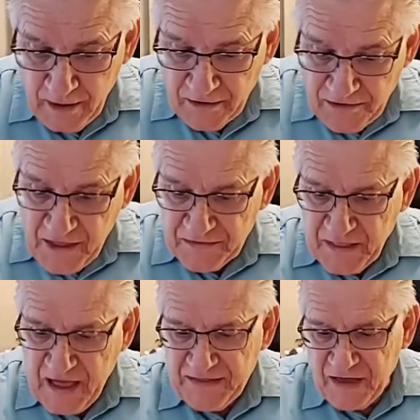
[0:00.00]
Then
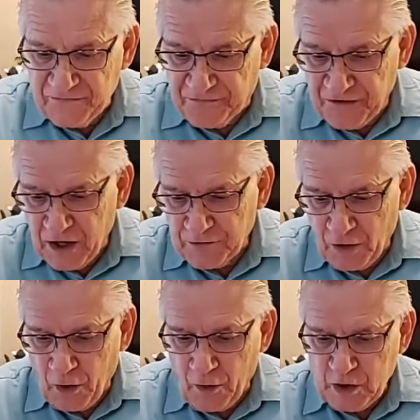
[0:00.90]
they that feared the
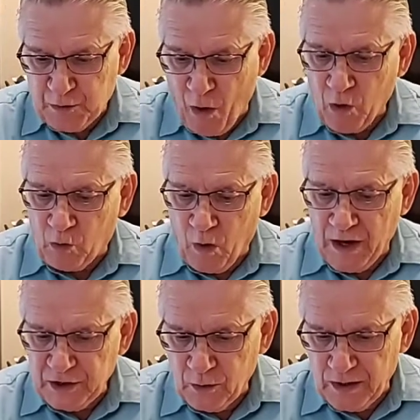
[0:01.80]
Lord spoke one
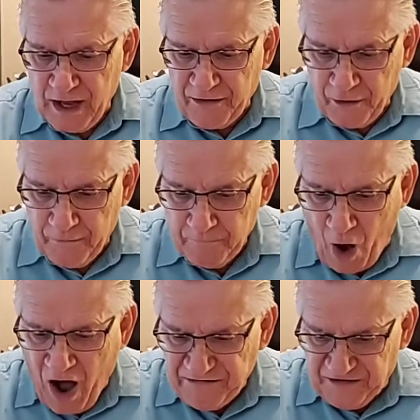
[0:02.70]
to another
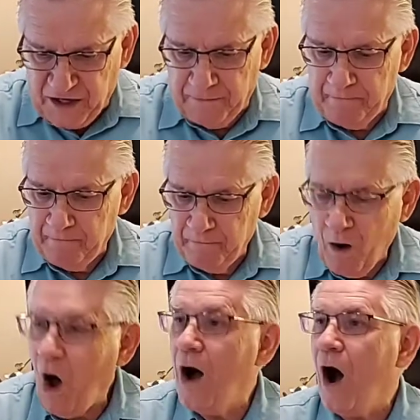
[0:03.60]
often.
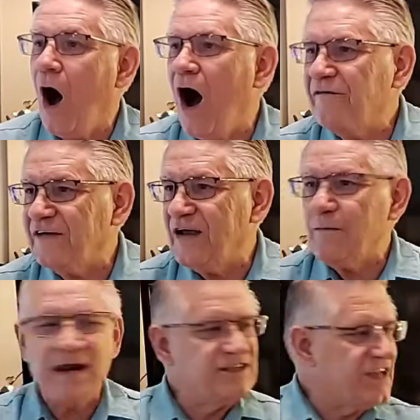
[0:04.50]
Often.
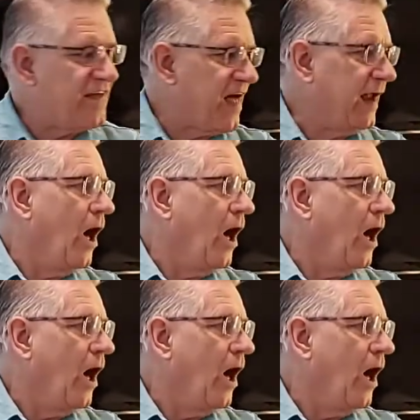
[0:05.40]
Everybody say that.